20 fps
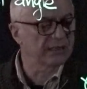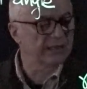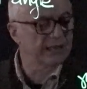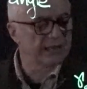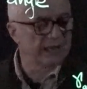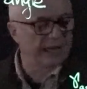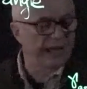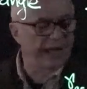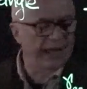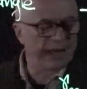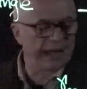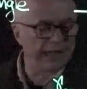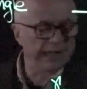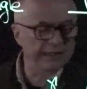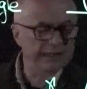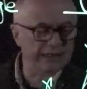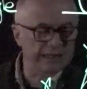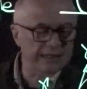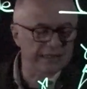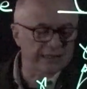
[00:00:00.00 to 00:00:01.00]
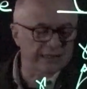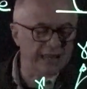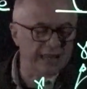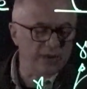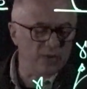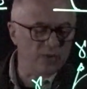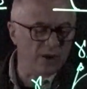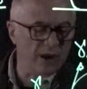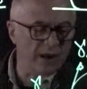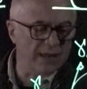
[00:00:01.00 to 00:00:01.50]
And
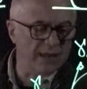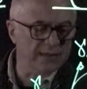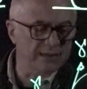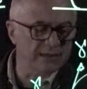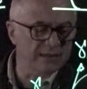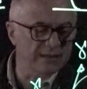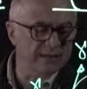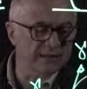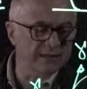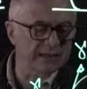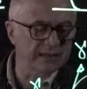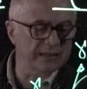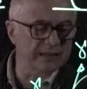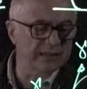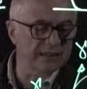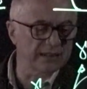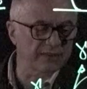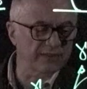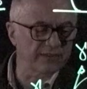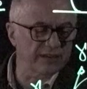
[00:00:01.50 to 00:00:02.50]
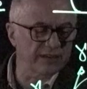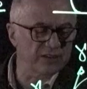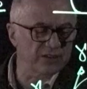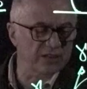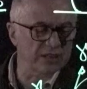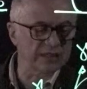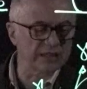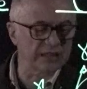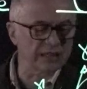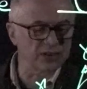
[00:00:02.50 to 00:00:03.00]
likewise, there is an interfacial
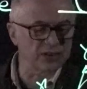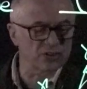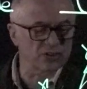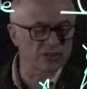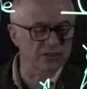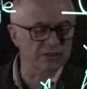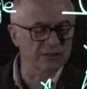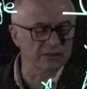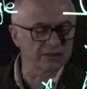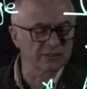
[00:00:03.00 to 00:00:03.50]
tension